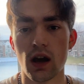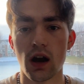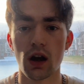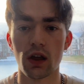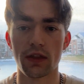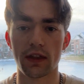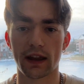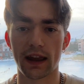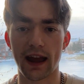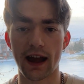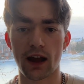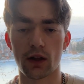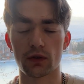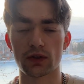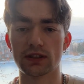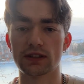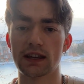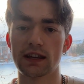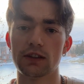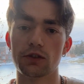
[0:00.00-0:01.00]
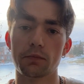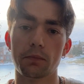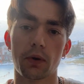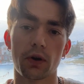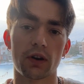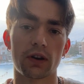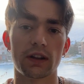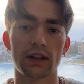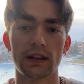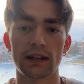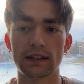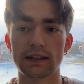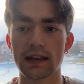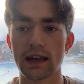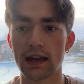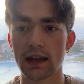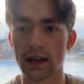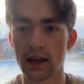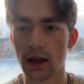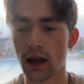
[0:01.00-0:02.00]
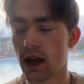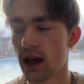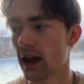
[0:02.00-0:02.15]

the calories that you burn in a day,